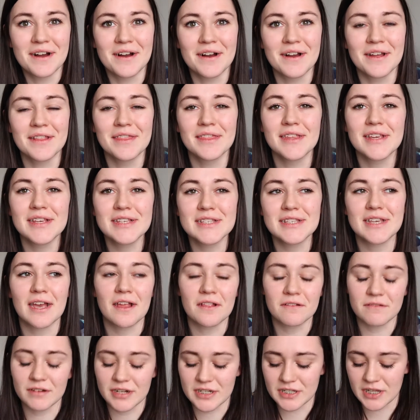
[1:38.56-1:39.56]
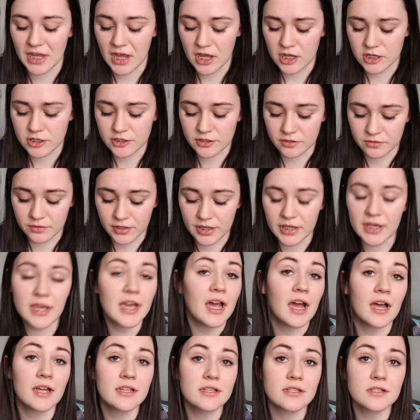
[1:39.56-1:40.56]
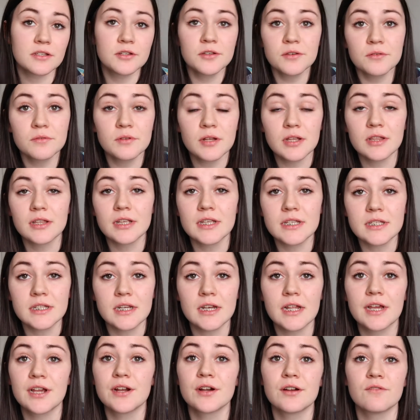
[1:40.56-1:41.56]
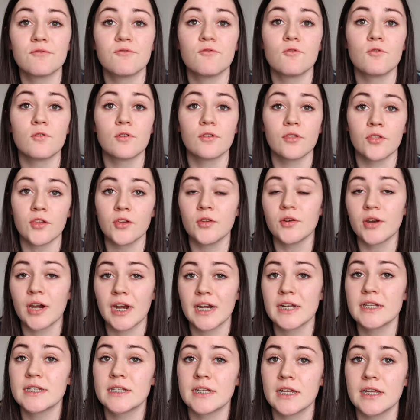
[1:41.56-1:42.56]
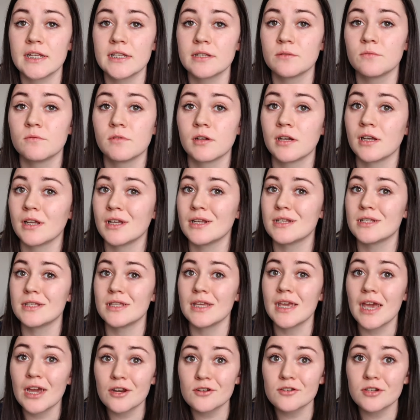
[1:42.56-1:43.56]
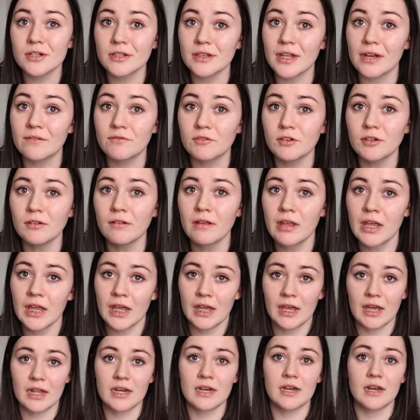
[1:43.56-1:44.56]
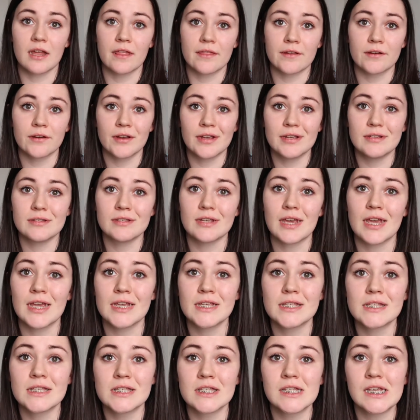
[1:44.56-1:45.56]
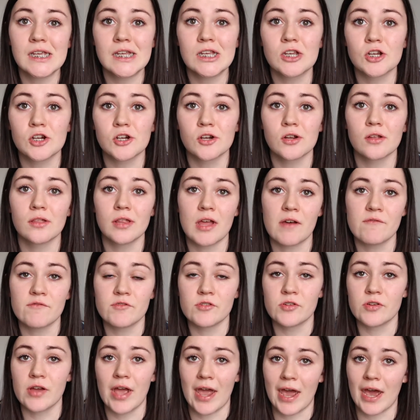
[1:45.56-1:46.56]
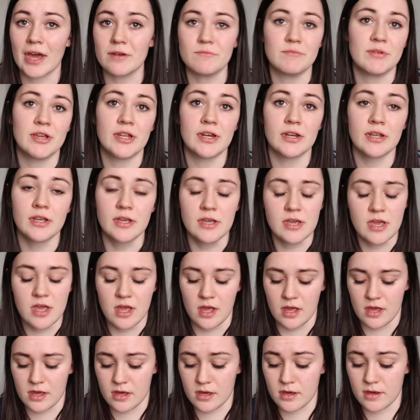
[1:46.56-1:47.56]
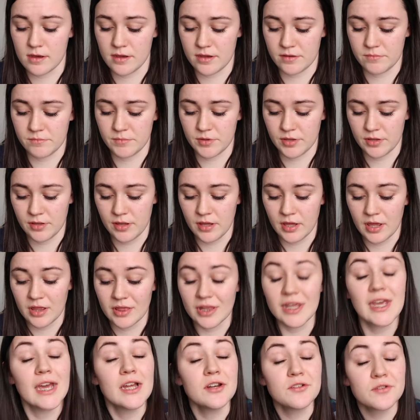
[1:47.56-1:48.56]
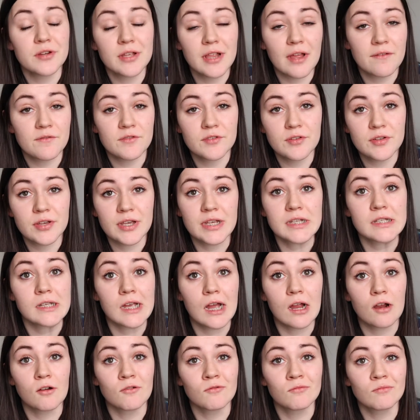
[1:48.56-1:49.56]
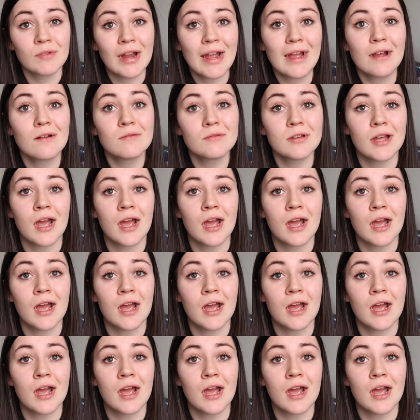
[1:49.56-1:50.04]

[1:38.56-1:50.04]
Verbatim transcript: on these salaries. So he has two listed here for the United States. One is the entry level and another is a senior level admin. Um, the entry level is around